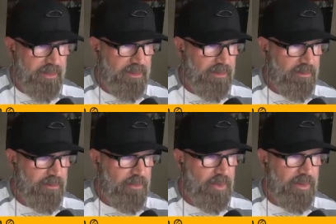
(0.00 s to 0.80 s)
know,
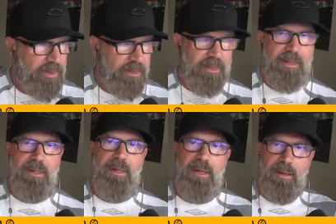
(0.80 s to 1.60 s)
more
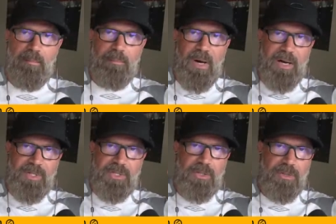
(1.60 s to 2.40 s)

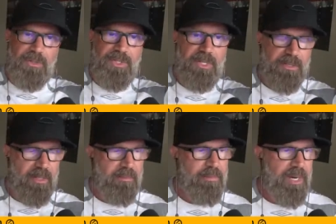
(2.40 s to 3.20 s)
boss girls, I like to
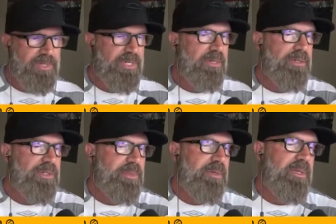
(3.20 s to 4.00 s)
call them bossy girls,
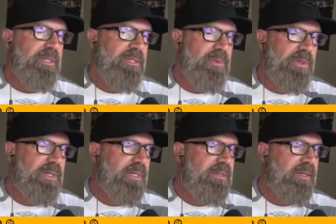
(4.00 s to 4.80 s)
but I mean, like, you will
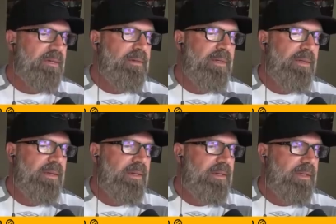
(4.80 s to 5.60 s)
get that.
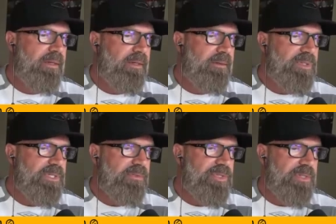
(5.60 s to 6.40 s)
Let me see
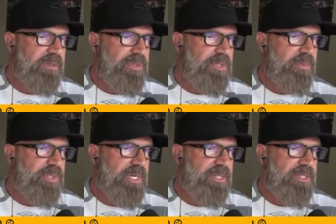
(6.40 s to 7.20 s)
if there's any other super
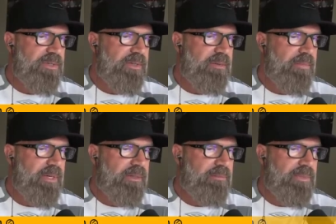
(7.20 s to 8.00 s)
chats here that I
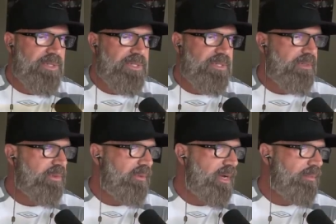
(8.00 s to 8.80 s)
missed, and
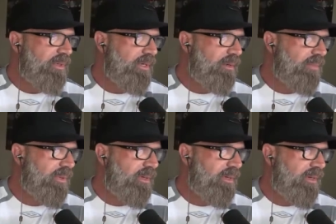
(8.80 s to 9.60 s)
we'll wrap it up.
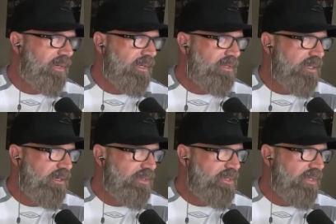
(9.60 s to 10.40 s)
A.
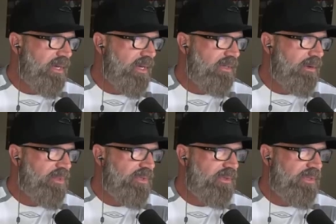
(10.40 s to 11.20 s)
Tolan said, I had the
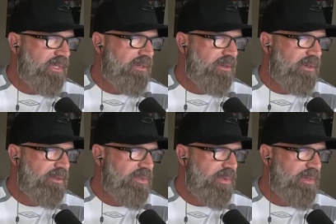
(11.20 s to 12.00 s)
opportunity to date a girl like
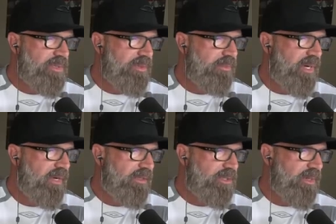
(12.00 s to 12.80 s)
this when I was in
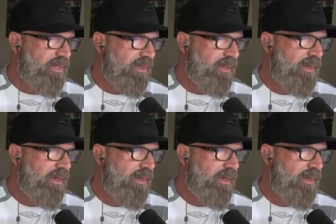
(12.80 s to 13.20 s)
pilot training.